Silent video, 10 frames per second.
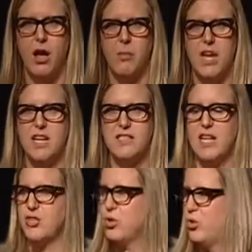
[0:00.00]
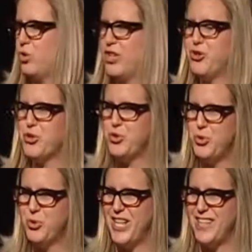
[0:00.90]
It is a tool in your
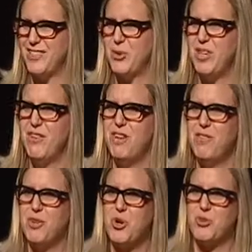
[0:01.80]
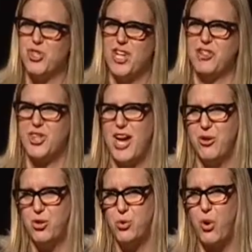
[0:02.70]
toolkit. So even if you don't change how
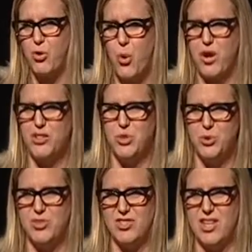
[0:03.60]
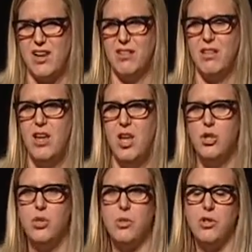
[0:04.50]
you are going to sell,
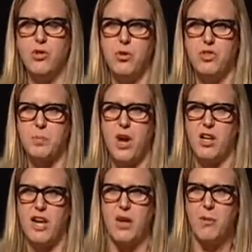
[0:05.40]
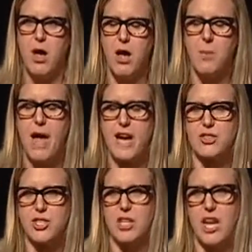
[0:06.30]
you can use product
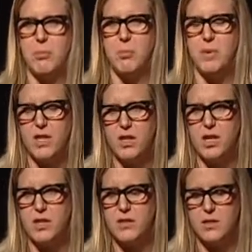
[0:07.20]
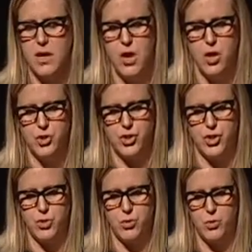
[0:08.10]
packaging capabilities
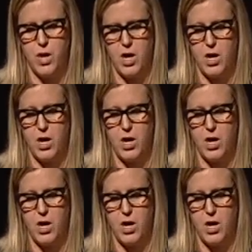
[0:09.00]
to